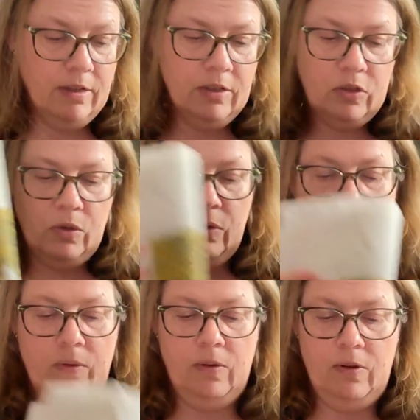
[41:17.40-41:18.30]
So
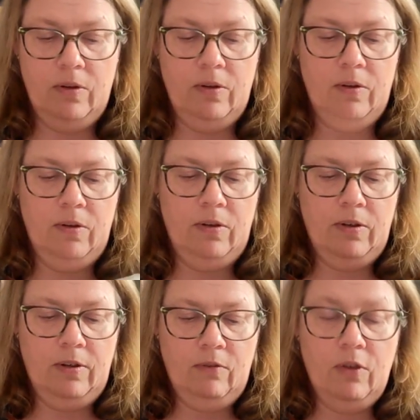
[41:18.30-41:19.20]

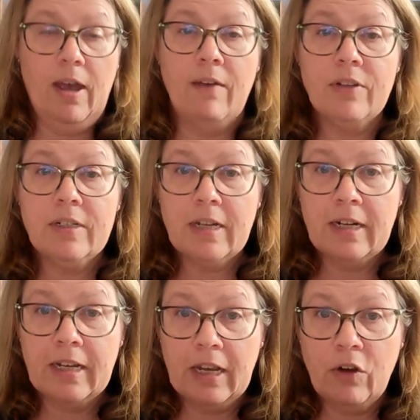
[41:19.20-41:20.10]
if you haven't done
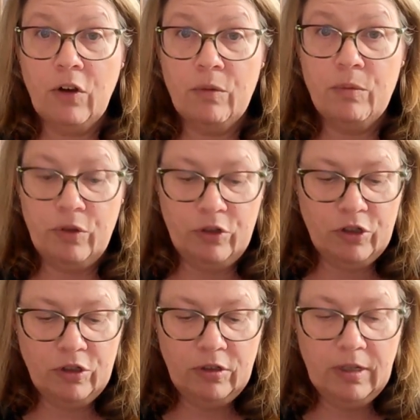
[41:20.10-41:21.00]
a Gecko
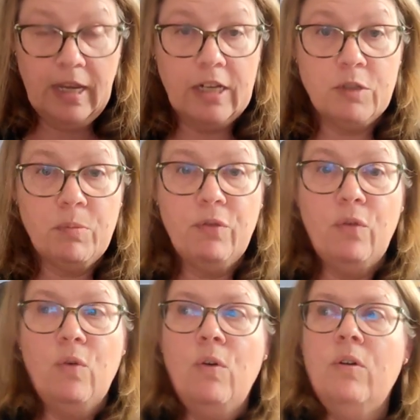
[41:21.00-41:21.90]
Rouge kit
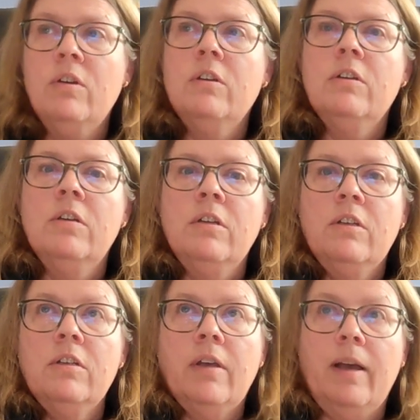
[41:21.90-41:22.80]
before,
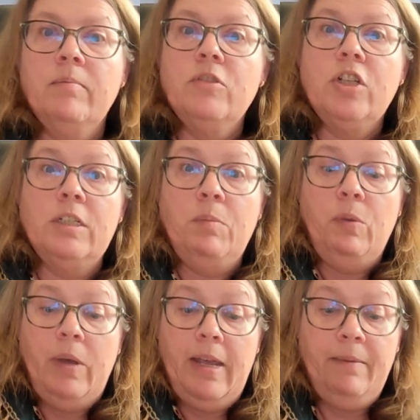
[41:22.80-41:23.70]
just
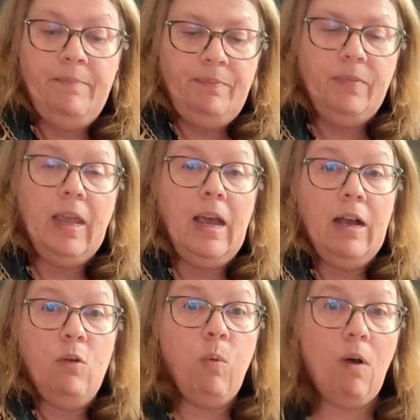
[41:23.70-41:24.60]
beware. They are
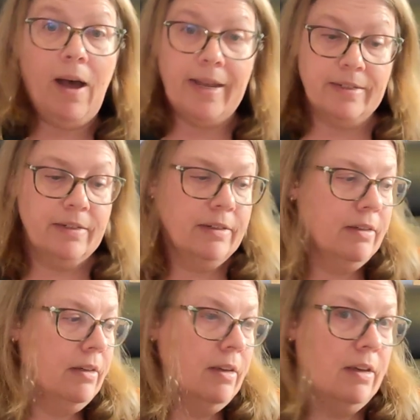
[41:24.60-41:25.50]
quite
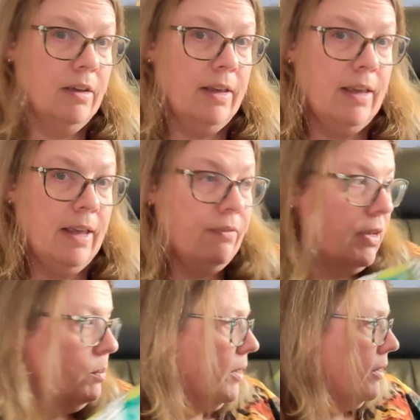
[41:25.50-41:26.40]

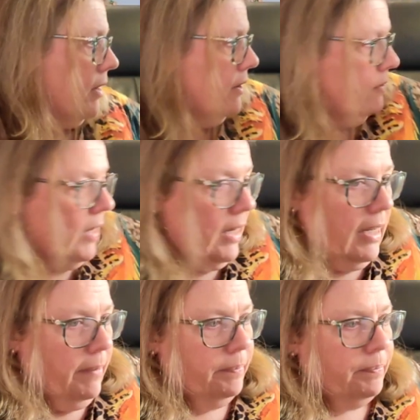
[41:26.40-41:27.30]
heavy with the confetti.